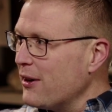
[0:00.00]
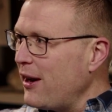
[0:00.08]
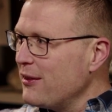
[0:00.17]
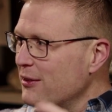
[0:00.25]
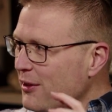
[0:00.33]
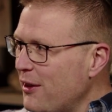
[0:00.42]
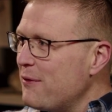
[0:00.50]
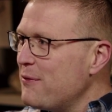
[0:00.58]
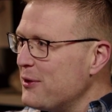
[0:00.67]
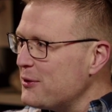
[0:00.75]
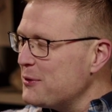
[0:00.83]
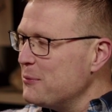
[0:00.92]
I love
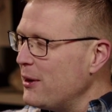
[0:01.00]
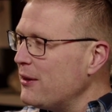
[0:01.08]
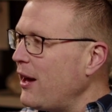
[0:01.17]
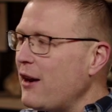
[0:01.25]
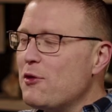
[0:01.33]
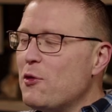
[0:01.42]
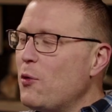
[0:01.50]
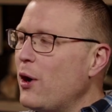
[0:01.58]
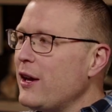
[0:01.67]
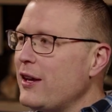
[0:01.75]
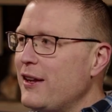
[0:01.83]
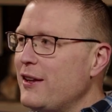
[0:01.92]
the smell. I don't know why really? it